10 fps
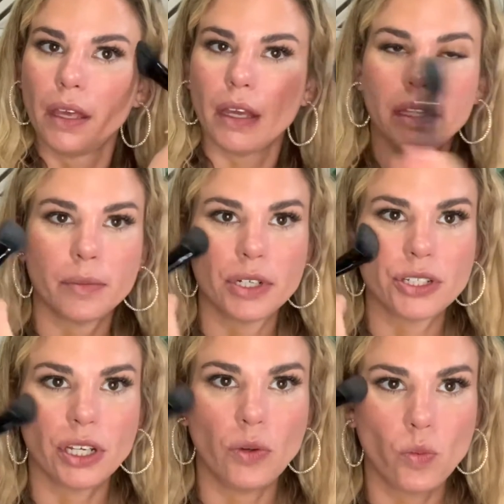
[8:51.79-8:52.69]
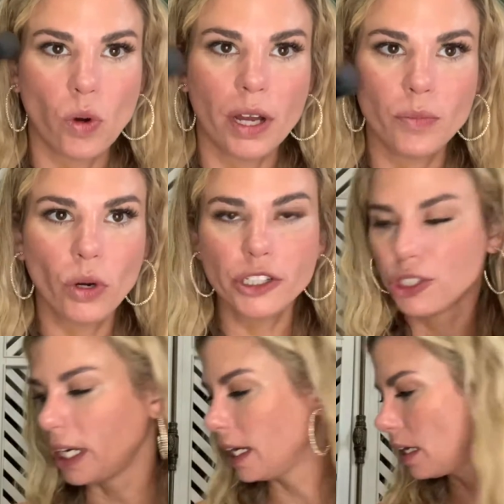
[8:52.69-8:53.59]
And I'm going to show you one more
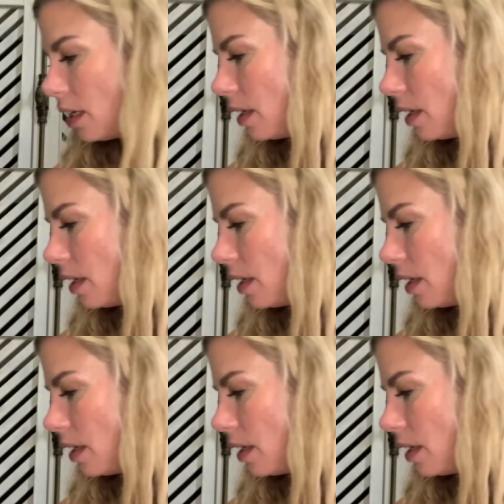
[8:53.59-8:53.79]
trick